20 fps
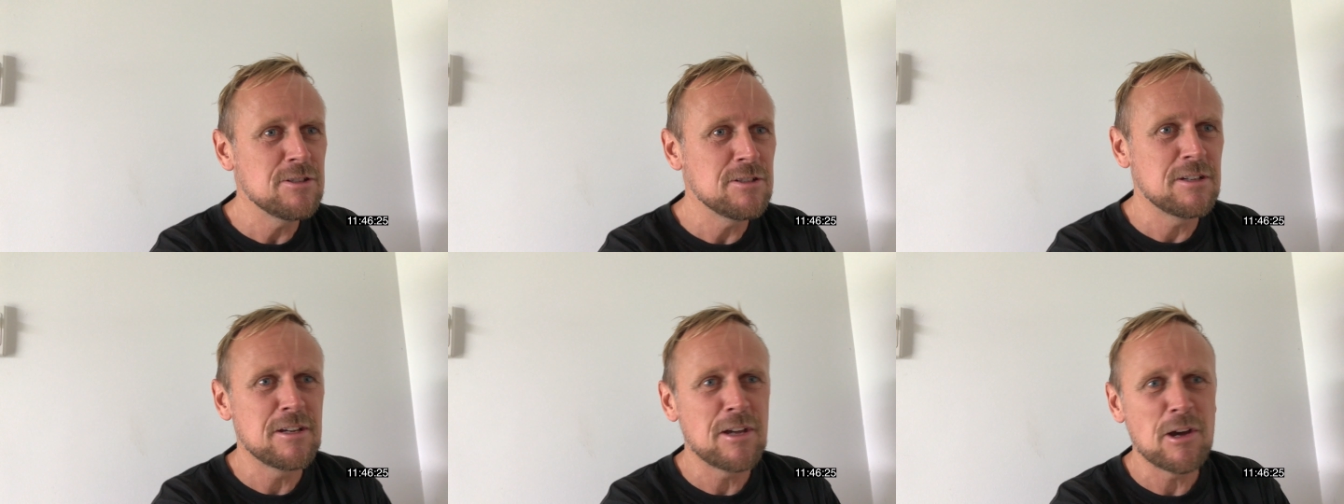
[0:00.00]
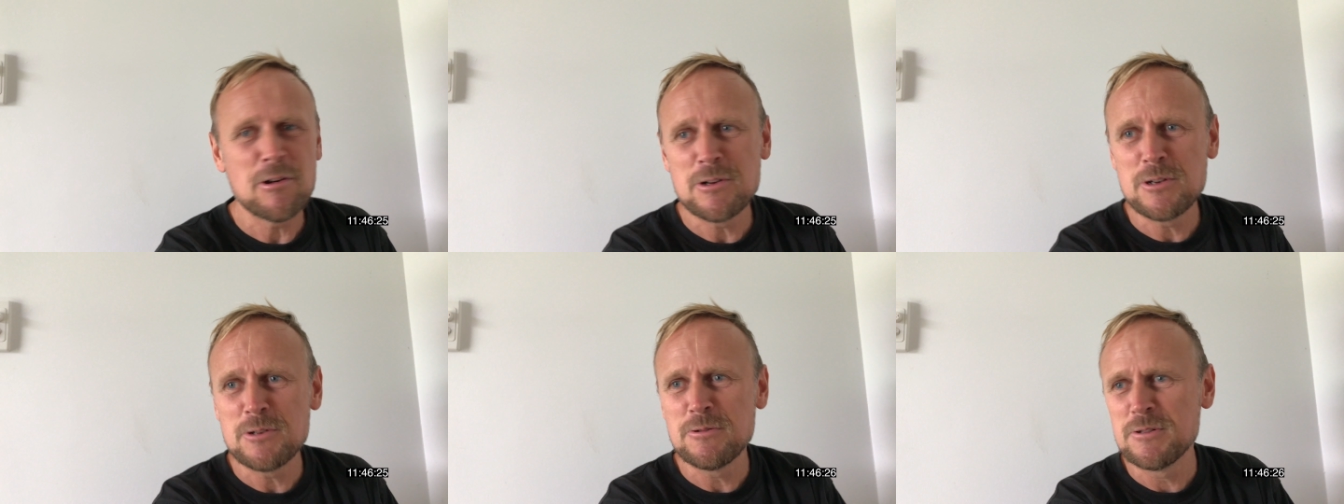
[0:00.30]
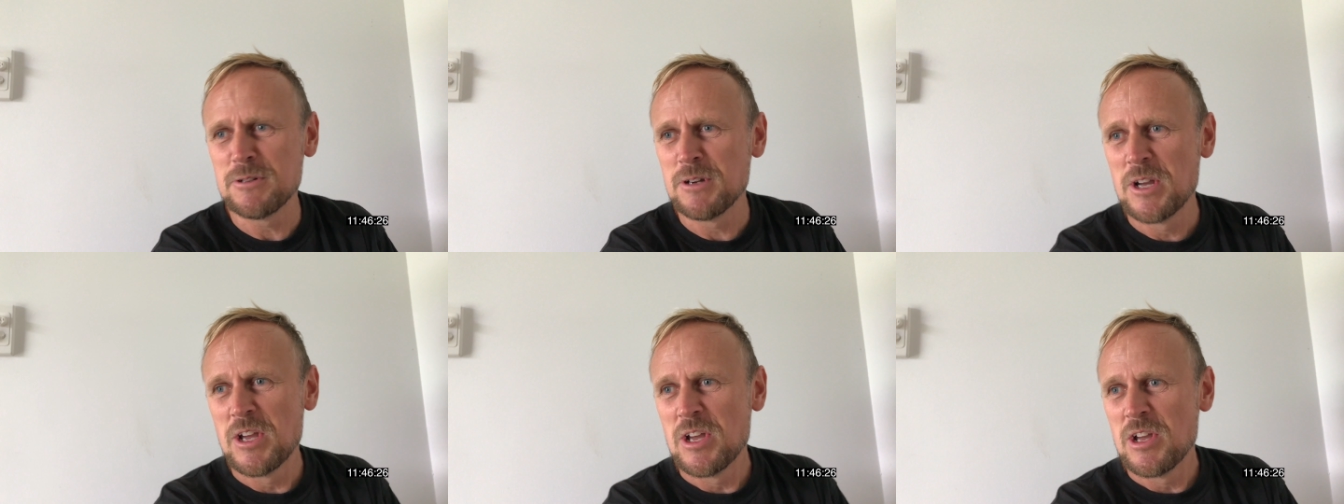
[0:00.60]
You can go
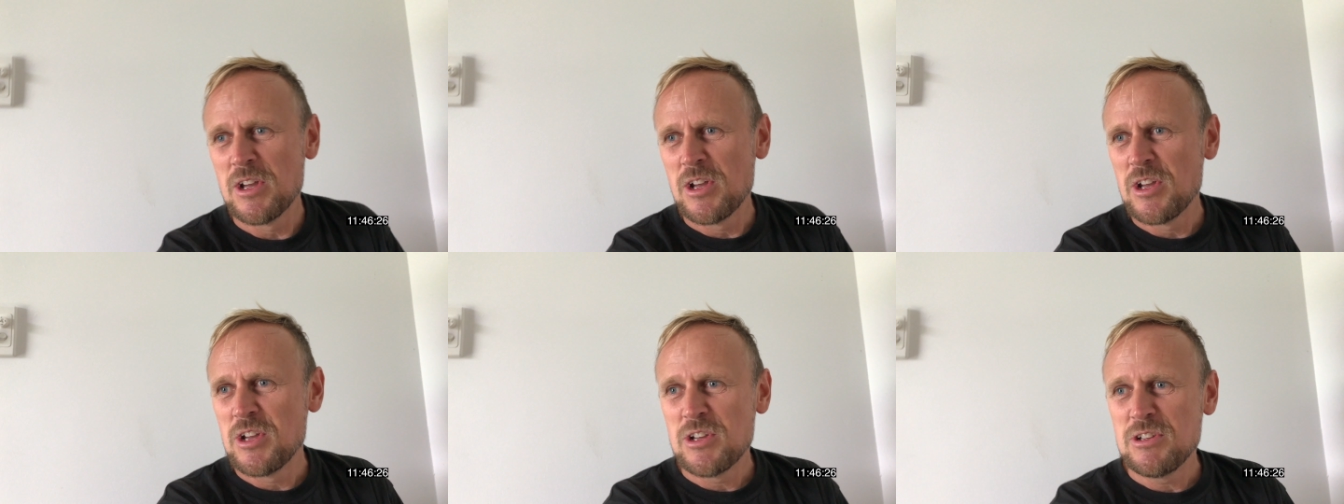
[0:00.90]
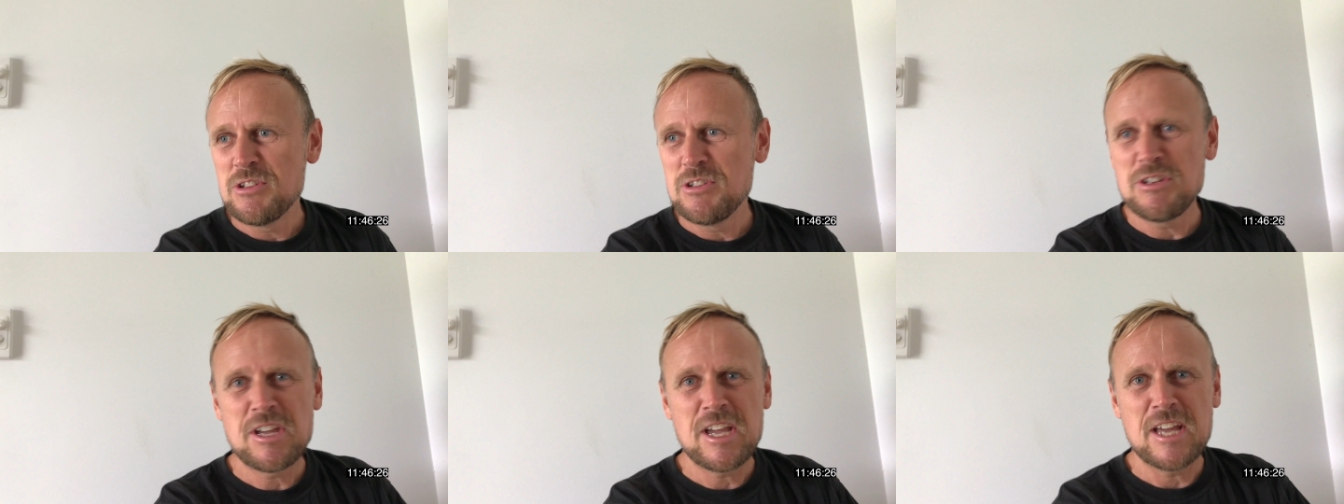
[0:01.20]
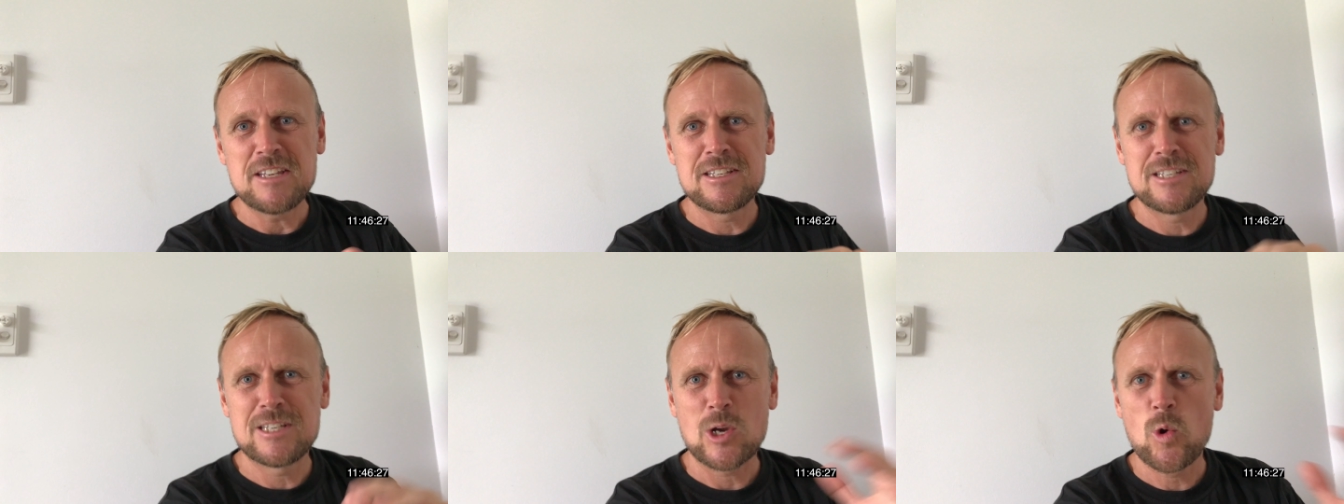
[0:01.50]
to, you
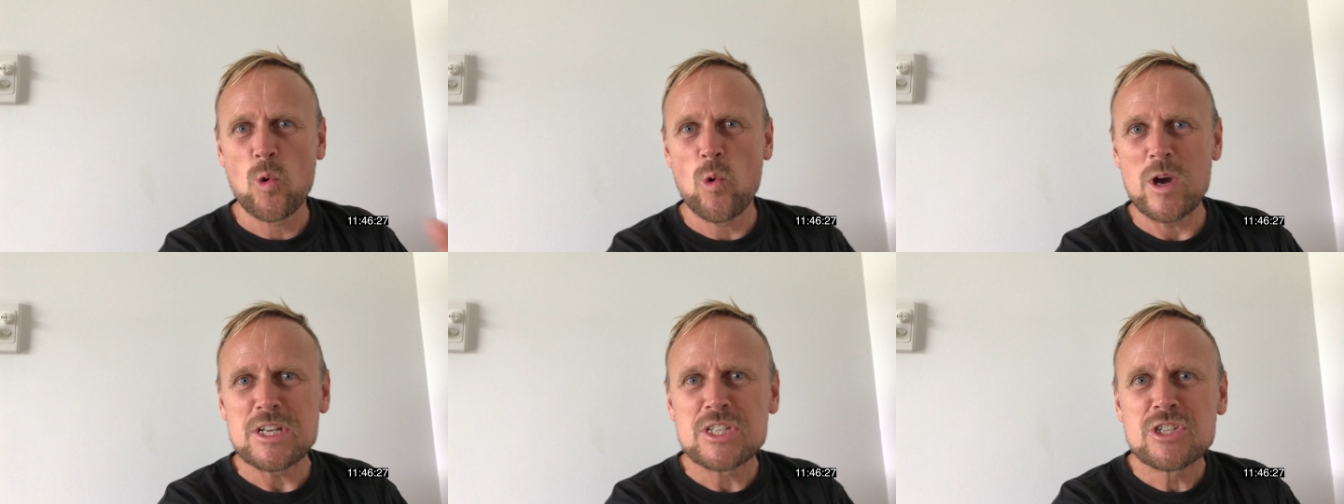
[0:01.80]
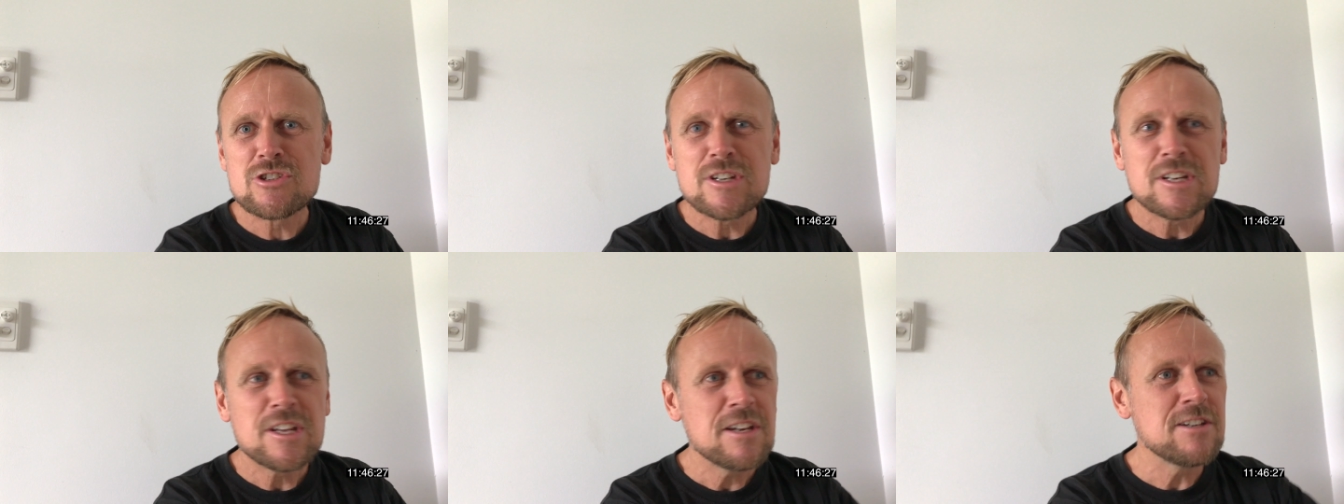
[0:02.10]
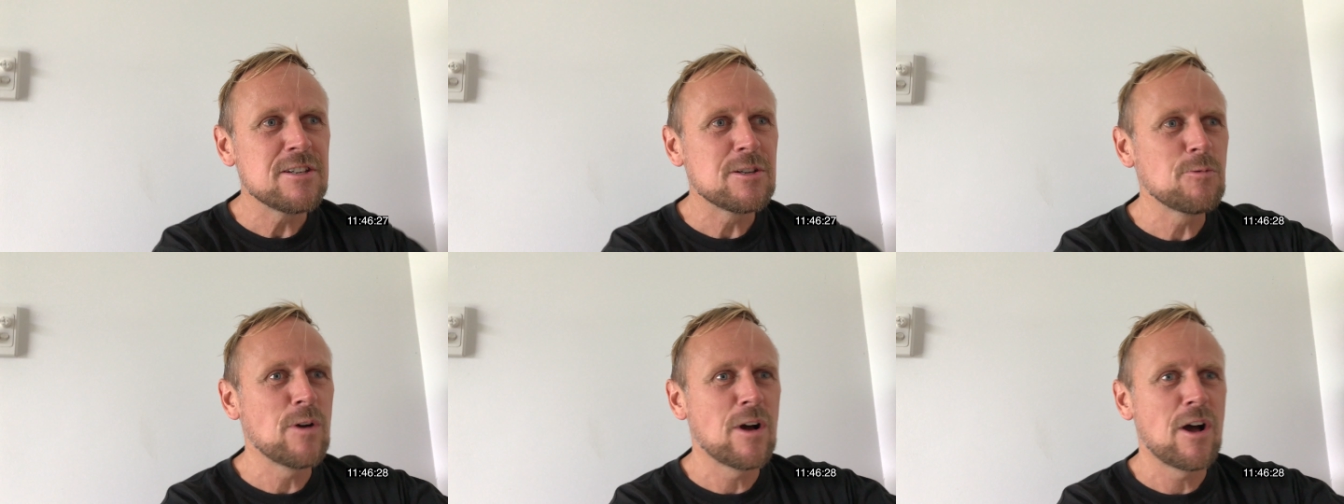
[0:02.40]
get sequestered
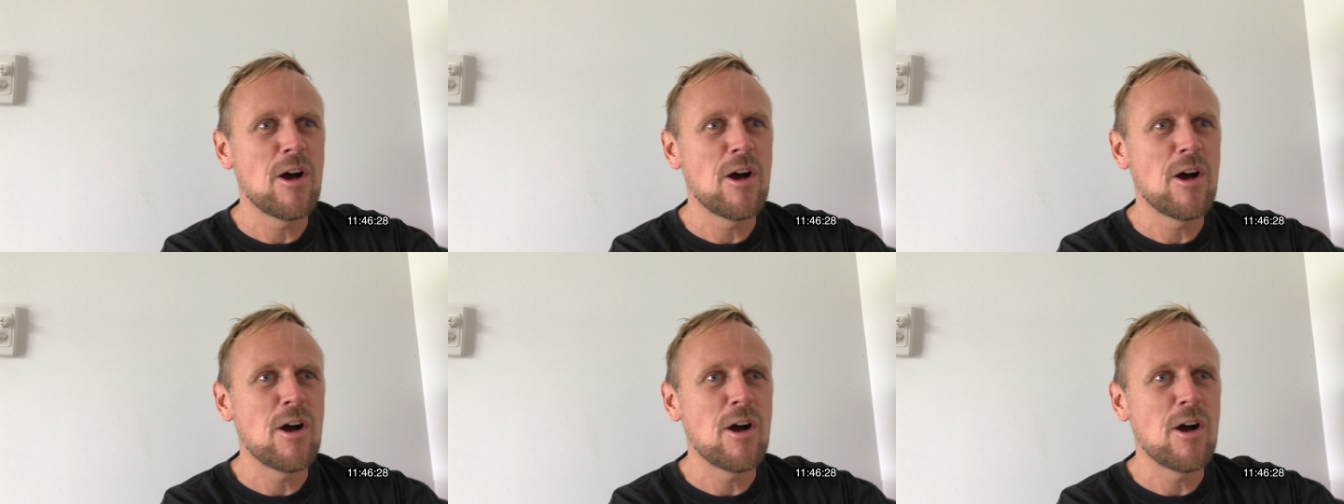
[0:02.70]
into